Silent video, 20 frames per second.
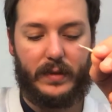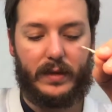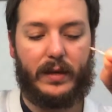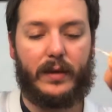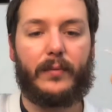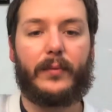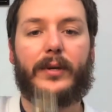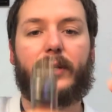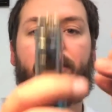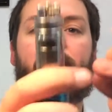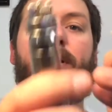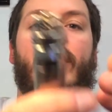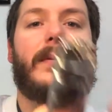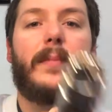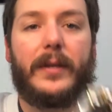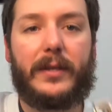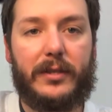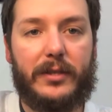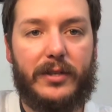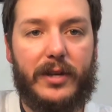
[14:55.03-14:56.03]
And what's great
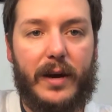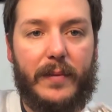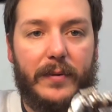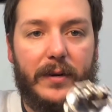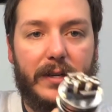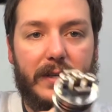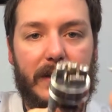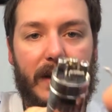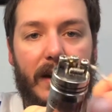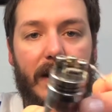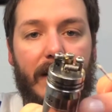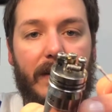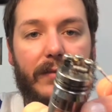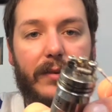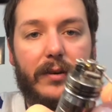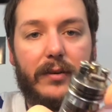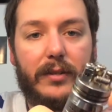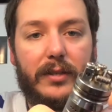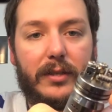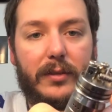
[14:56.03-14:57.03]
about this Japanese cotton, I've
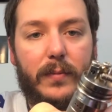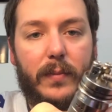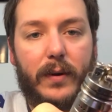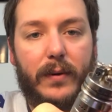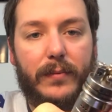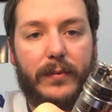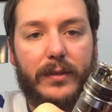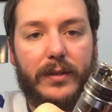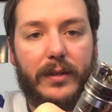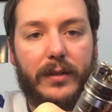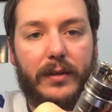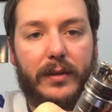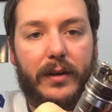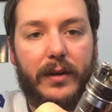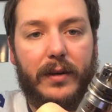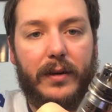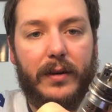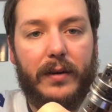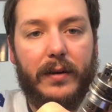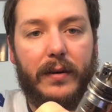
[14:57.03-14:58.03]
noticed, it's pretty
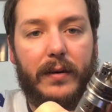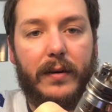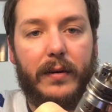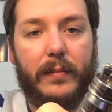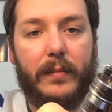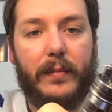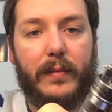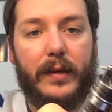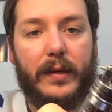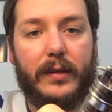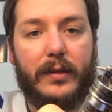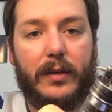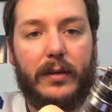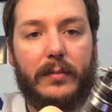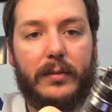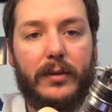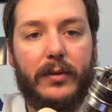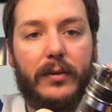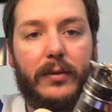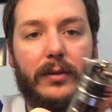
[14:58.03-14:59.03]
resilient in
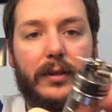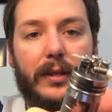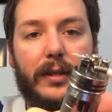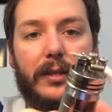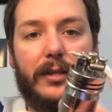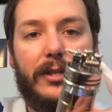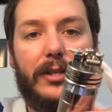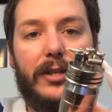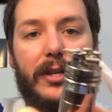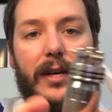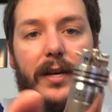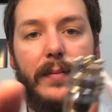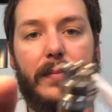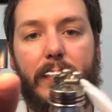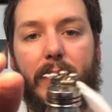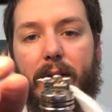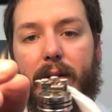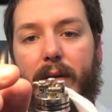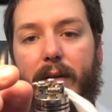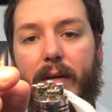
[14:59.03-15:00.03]
terms of holding its shape.
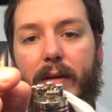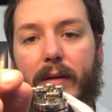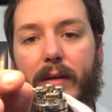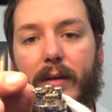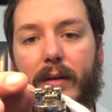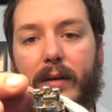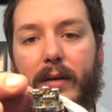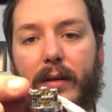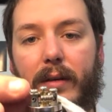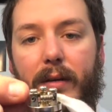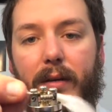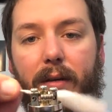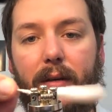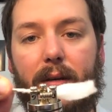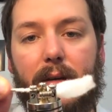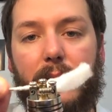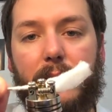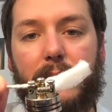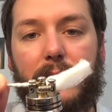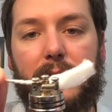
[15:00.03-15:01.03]

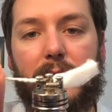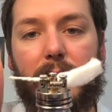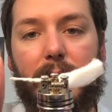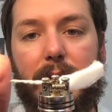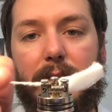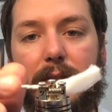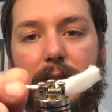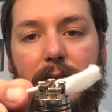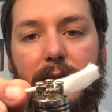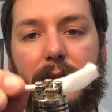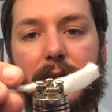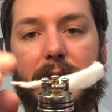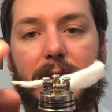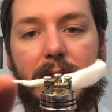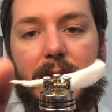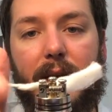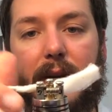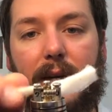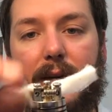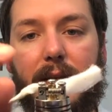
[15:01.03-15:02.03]
So once you do this,
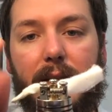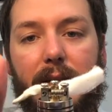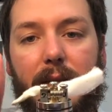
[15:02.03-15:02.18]
kind of get